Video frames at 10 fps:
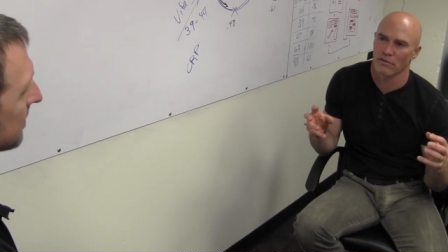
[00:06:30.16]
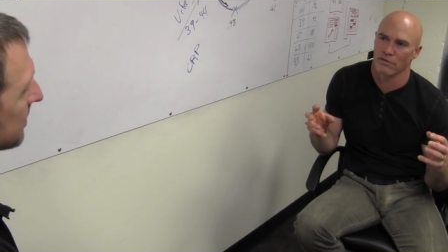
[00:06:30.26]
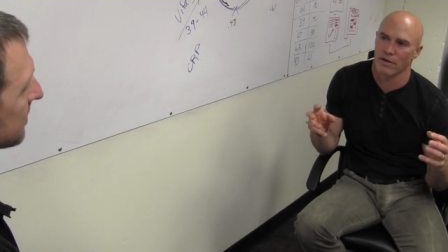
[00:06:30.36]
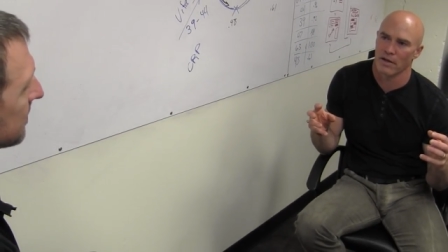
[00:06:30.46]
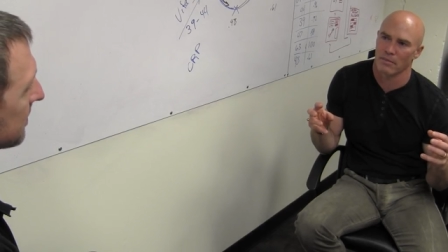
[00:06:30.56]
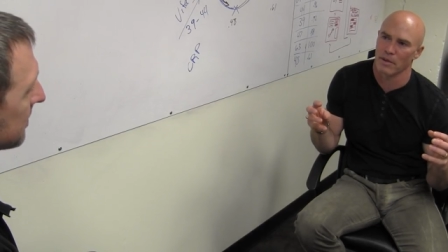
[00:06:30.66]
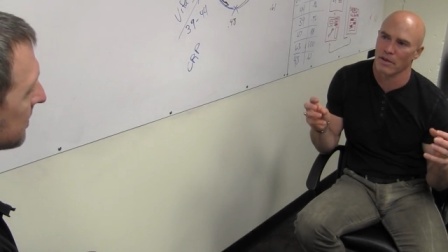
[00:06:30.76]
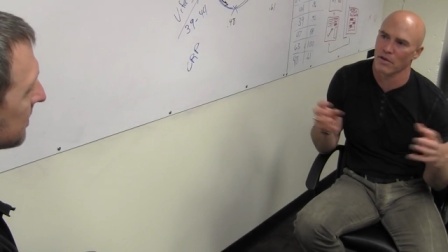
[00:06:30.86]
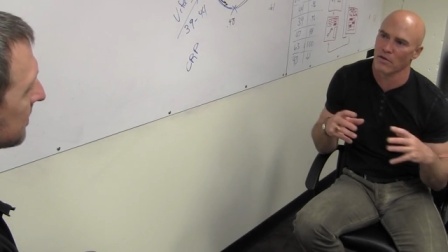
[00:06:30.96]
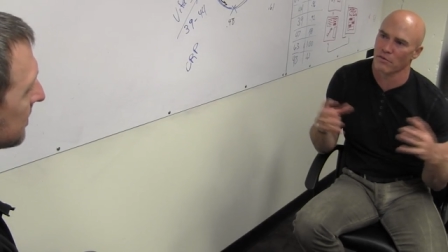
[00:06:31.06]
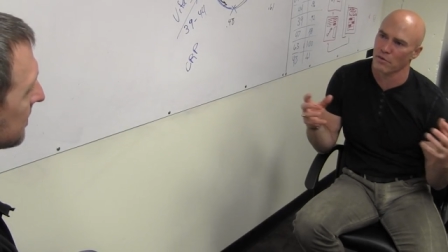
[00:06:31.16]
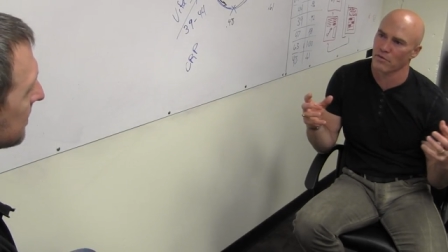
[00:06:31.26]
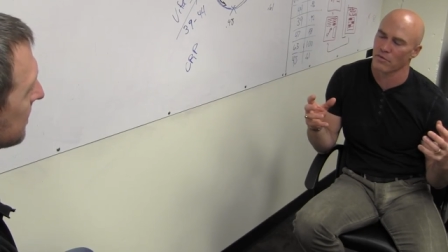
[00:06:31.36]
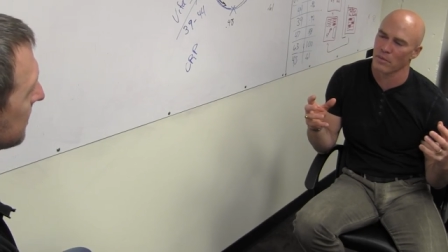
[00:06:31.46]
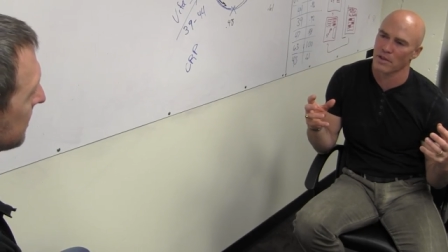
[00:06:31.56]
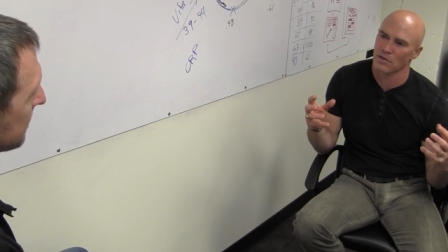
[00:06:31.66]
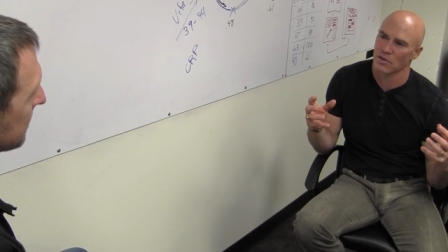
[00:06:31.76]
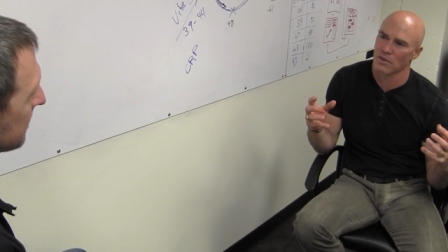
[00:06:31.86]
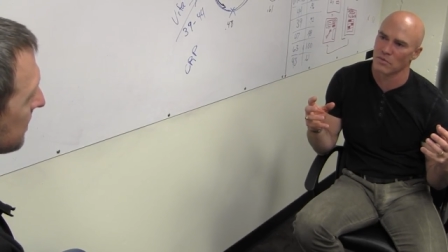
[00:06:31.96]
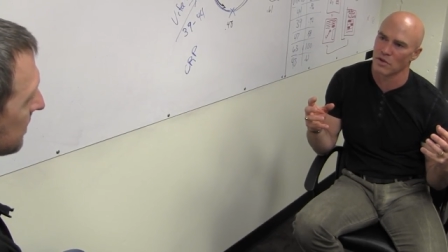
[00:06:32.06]
mm-hmm. effect, mm -hmm. but you know, if your inflammation
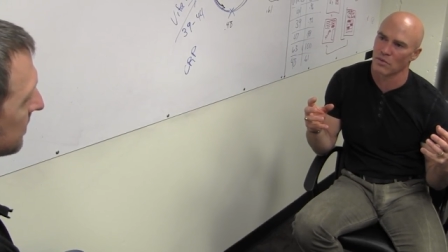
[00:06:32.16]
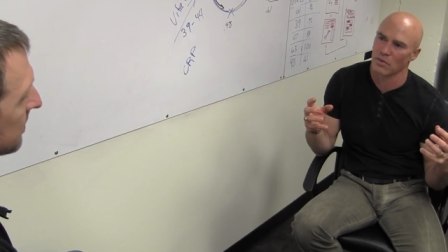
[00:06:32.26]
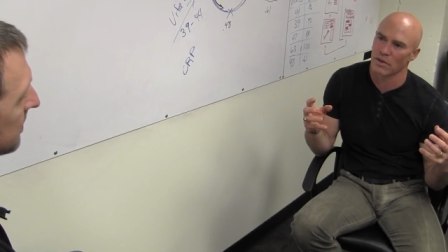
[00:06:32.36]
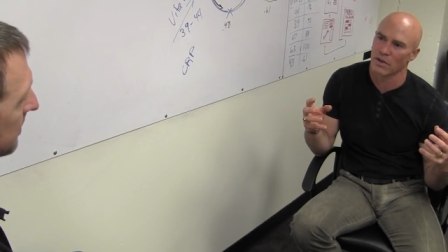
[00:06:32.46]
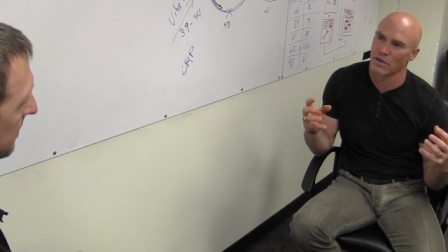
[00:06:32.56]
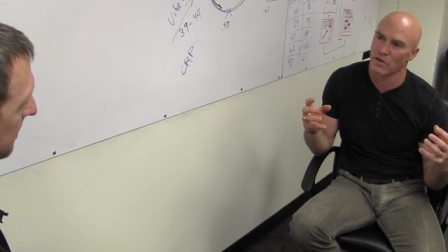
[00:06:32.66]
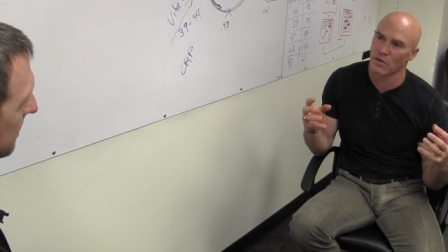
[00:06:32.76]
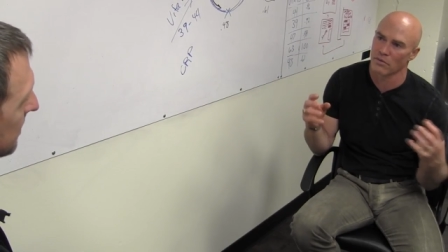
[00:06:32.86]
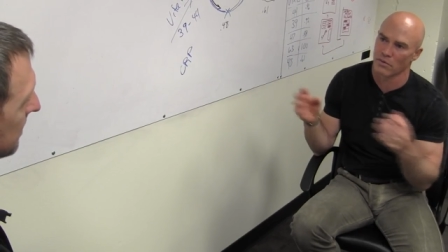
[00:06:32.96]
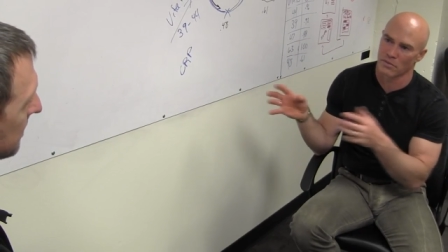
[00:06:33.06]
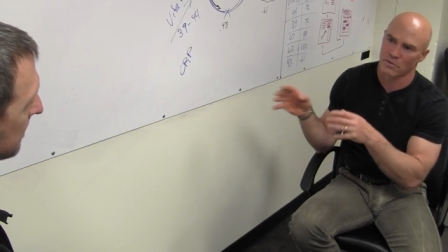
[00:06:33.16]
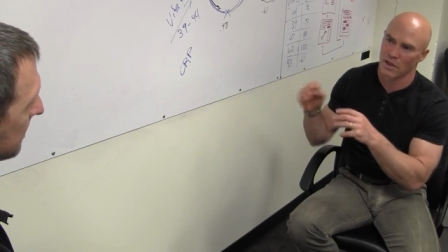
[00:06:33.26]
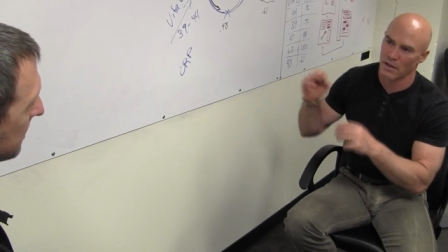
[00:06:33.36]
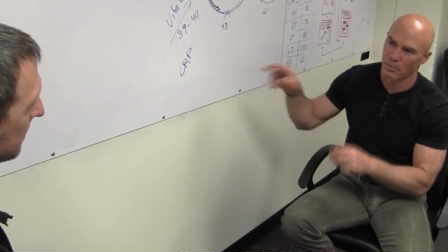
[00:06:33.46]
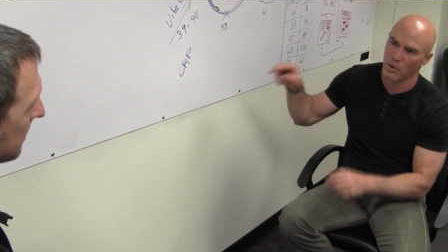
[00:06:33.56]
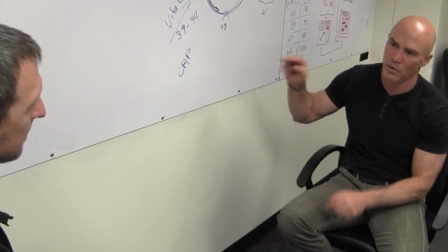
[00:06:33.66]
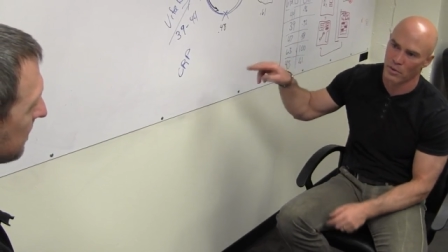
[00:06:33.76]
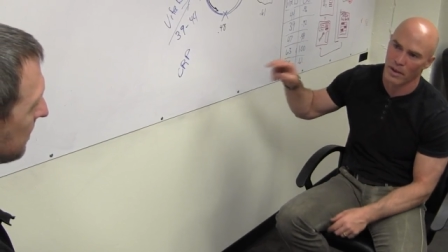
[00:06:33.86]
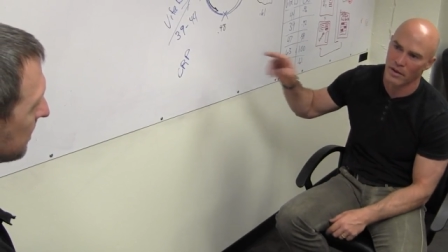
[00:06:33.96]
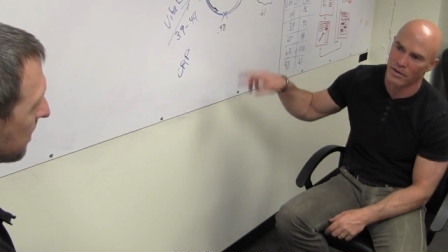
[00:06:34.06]
up, generally you need to go over and kind of poke
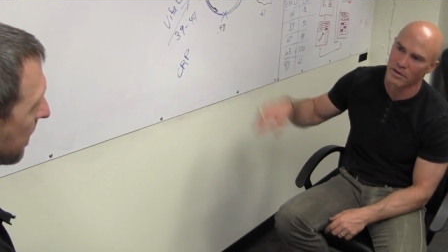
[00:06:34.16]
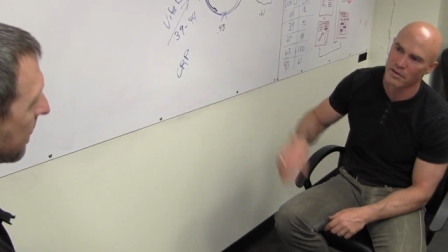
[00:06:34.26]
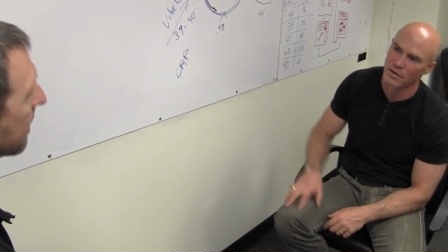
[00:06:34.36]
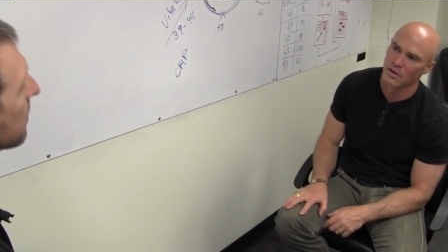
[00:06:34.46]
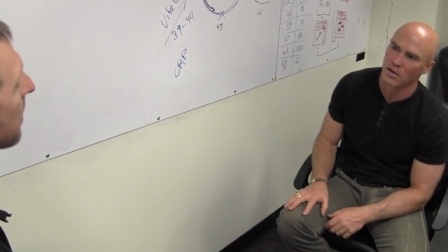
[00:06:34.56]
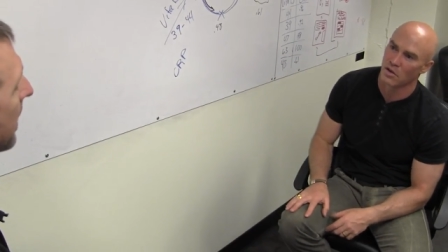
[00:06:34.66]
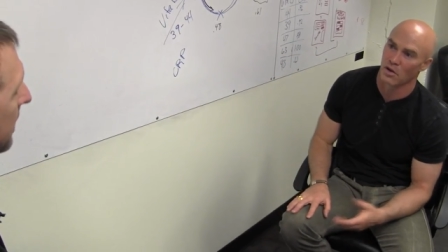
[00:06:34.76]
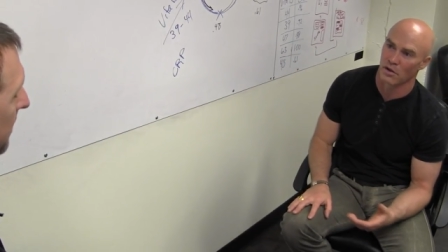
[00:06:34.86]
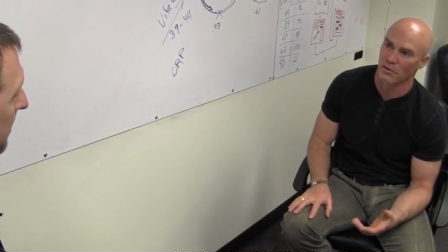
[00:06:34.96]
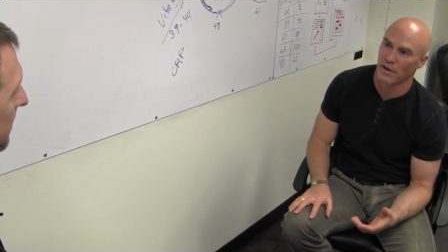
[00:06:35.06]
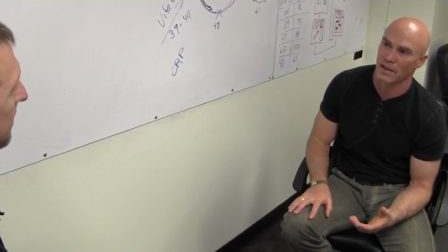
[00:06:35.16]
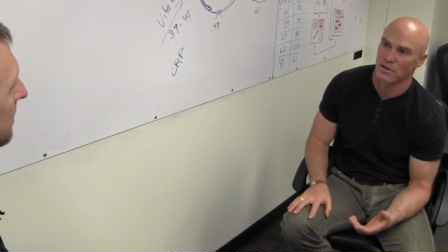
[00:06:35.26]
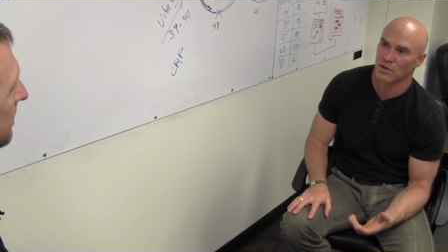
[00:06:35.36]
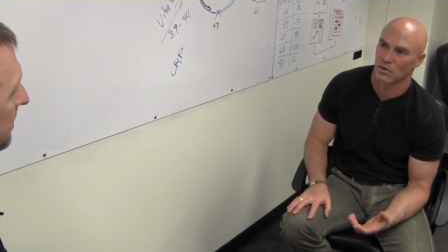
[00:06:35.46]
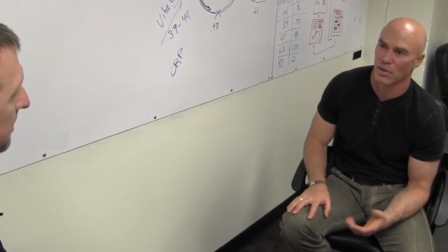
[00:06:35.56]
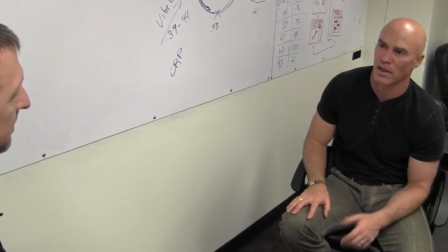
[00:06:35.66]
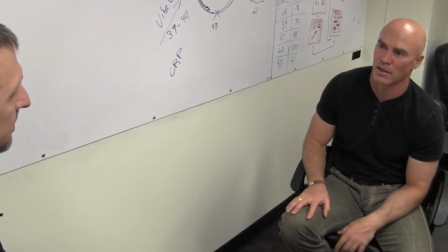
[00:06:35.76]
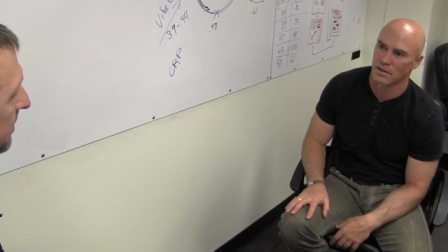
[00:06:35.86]
around and right. cardiovascular, right?